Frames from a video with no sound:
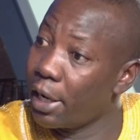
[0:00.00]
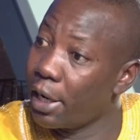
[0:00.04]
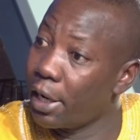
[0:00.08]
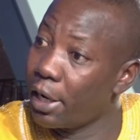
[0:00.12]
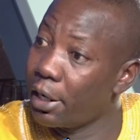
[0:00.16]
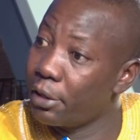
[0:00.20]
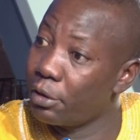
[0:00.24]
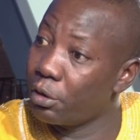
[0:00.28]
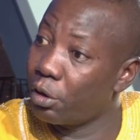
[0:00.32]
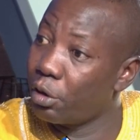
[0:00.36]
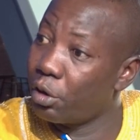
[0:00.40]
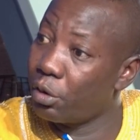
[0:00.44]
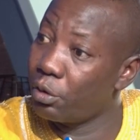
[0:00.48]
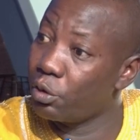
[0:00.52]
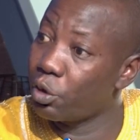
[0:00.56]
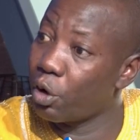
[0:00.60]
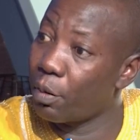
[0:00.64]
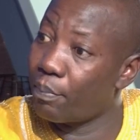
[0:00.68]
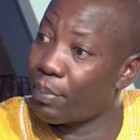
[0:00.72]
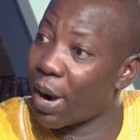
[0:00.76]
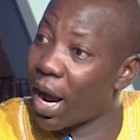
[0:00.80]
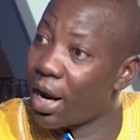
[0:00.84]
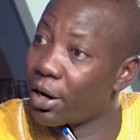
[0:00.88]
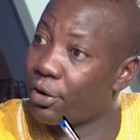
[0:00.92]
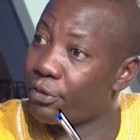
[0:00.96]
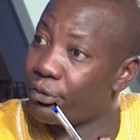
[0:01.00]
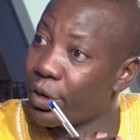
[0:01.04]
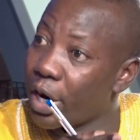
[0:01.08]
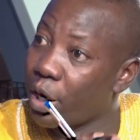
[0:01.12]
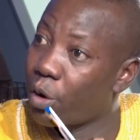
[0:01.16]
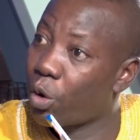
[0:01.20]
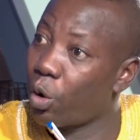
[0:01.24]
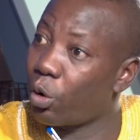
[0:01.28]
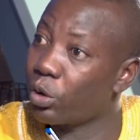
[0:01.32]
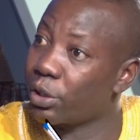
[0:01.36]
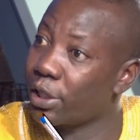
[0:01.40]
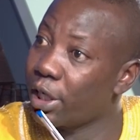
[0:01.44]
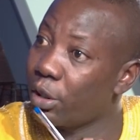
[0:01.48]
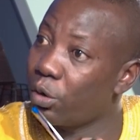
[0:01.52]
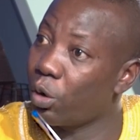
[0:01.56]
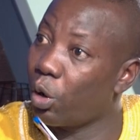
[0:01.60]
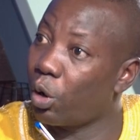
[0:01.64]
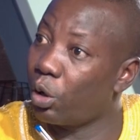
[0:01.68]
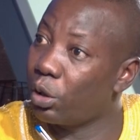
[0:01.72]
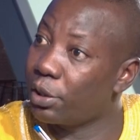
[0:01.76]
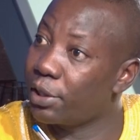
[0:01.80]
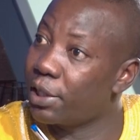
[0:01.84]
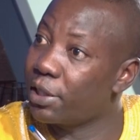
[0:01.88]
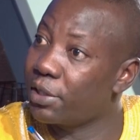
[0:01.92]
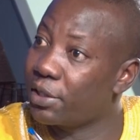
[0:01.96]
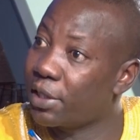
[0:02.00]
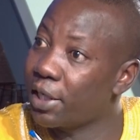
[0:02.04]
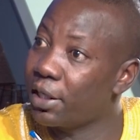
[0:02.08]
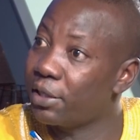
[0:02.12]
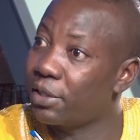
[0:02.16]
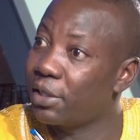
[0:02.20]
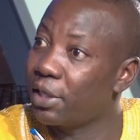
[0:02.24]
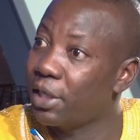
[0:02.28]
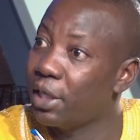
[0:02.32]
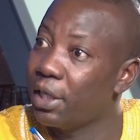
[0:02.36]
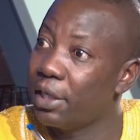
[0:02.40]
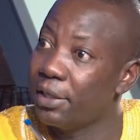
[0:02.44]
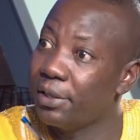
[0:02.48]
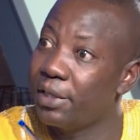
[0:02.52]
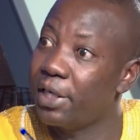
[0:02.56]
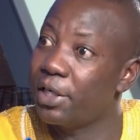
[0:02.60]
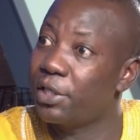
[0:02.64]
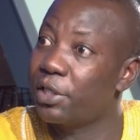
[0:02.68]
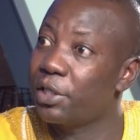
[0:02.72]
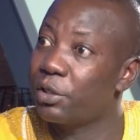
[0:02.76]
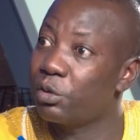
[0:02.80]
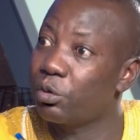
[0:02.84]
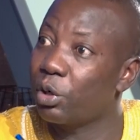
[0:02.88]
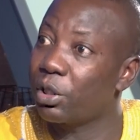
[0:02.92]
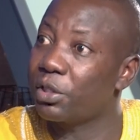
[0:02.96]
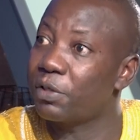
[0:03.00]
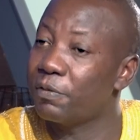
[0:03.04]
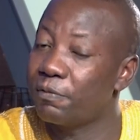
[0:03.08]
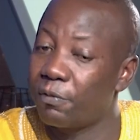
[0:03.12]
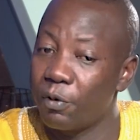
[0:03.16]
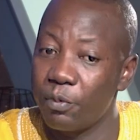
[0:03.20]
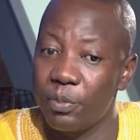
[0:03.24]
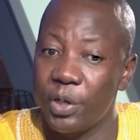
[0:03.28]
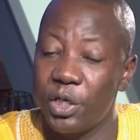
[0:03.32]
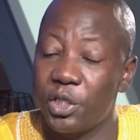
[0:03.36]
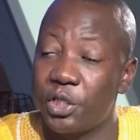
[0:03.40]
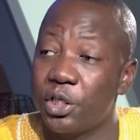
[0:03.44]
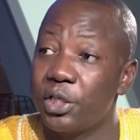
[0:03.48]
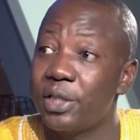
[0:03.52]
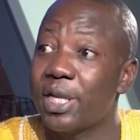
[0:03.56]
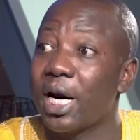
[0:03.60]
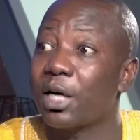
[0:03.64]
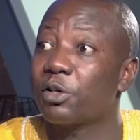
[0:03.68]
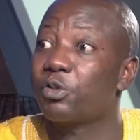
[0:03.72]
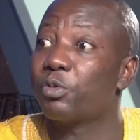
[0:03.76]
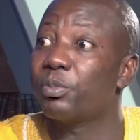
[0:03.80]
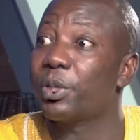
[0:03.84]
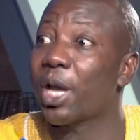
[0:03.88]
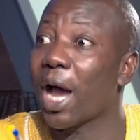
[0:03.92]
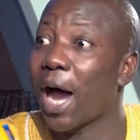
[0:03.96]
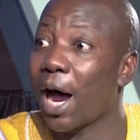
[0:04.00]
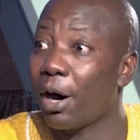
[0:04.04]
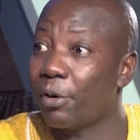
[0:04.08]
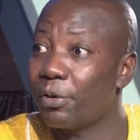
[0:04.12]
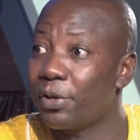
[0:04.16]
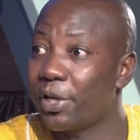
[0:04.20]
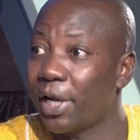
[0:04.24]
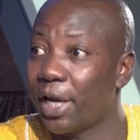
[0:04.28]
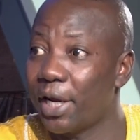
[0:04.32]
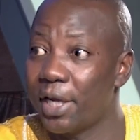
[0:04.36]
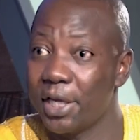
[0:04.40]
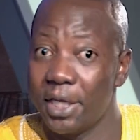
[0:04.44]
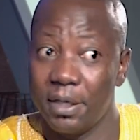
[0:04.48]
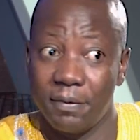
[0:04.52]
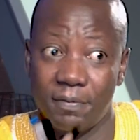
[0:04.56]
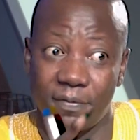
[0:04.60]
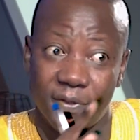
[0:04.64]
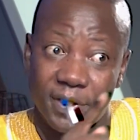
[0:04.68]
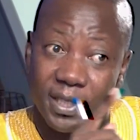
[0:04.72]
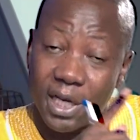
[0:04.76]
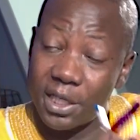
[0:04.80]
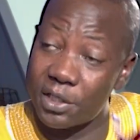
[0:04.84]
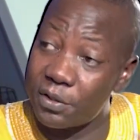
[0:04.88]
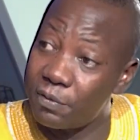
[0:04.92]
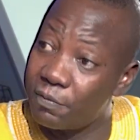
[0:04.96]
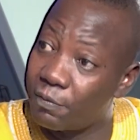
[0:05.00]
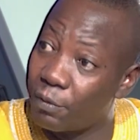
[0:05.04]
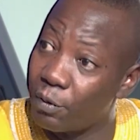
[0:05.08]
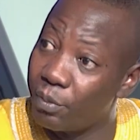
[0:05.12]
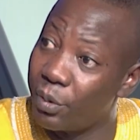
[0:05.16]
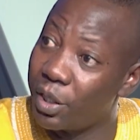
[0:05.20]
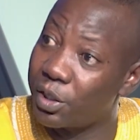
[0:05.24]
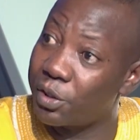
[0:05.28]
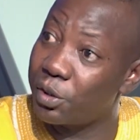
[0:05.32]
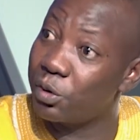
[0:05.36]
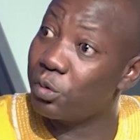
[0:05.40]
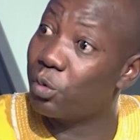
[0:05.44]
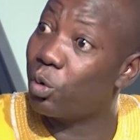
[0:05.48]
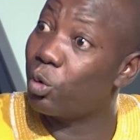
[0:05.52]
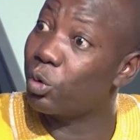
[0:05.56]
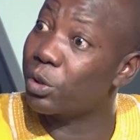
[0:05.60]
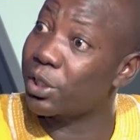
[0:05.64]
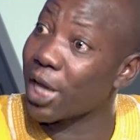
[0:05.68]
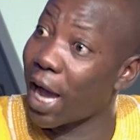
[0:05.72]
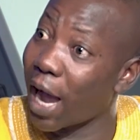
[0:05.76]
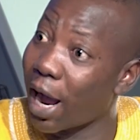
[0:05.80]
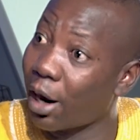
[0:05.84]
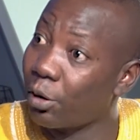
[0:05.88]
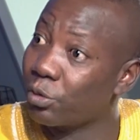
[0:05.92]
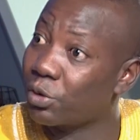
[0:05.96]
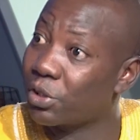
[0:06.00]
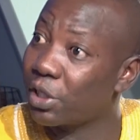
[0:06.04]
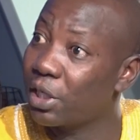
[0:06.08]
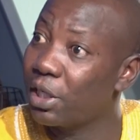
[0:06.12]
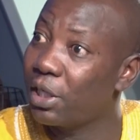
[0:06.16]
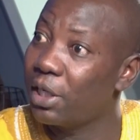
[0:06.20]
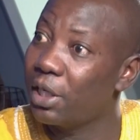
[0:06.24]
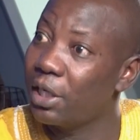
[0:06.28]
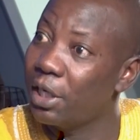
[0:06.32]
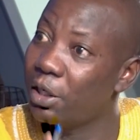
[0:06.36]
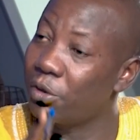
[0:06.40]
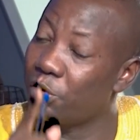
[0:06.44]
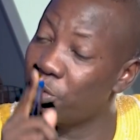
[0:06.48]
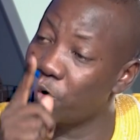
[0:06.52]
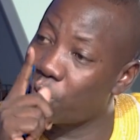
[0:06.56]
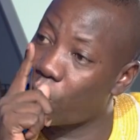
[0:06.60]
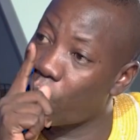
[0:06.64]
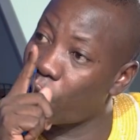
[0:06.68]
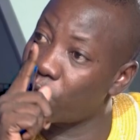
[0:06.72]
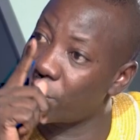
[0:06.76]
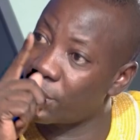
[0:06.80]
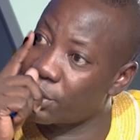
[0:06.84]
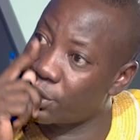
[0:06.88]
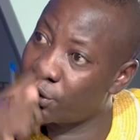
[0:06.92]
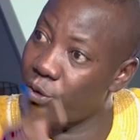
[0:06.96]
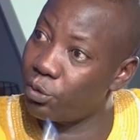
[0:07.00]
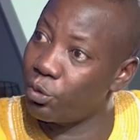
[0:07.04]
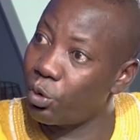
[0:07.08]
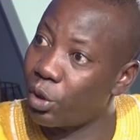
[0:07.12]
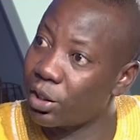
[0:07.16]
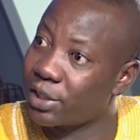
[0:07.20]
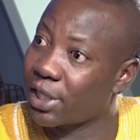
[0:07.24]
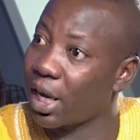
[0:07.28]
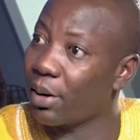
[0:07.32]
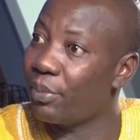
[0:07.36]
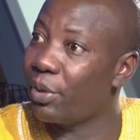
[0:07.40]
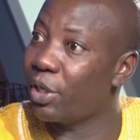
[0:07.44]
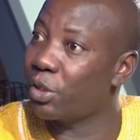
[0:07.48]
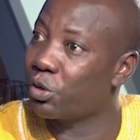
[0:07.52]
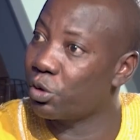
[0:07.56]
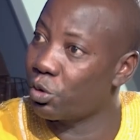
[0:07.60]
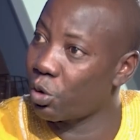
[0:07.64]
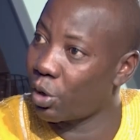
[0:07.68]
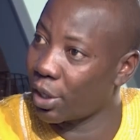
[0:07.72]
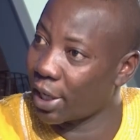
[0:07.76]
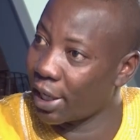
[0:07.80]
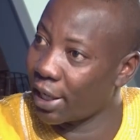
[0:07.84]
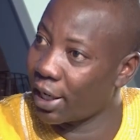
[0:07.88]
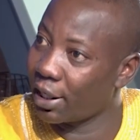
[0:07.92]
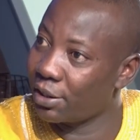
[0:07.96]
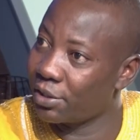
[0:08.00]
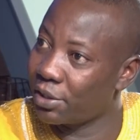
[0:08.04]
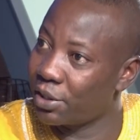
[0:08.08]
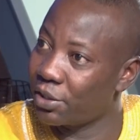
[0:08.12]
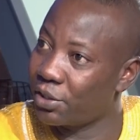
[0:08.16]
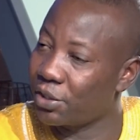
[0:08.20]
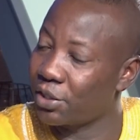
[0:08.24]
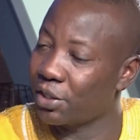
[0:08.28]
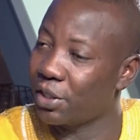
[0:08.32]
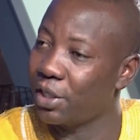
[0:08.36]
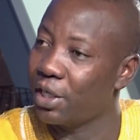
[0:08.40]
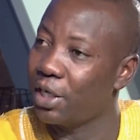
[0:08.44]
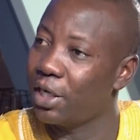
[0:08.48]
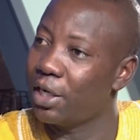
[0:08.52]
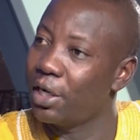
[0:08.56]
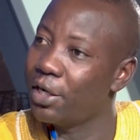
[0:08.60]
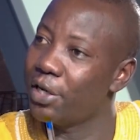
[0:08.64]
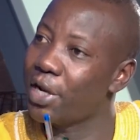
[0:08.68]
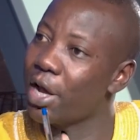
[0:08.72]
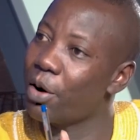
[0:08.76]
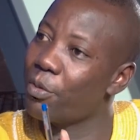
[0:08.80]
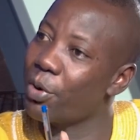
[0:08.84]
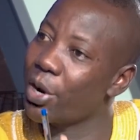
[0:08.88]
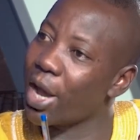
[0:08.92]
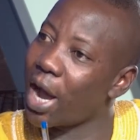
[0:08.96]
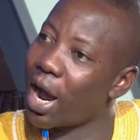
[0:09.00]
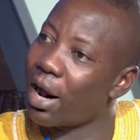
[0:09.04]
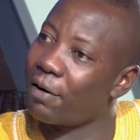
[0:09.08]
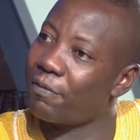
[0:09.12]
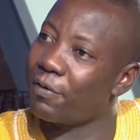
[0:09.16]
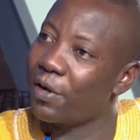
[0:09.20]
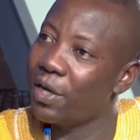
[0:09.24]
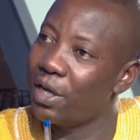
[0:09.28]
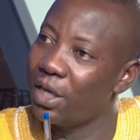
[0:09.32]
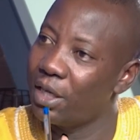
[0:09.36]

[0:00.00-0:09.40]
your bank records and all these things. This is not information that should be out there. If such information goes out, it will cause serious damage to the organization. Then we have,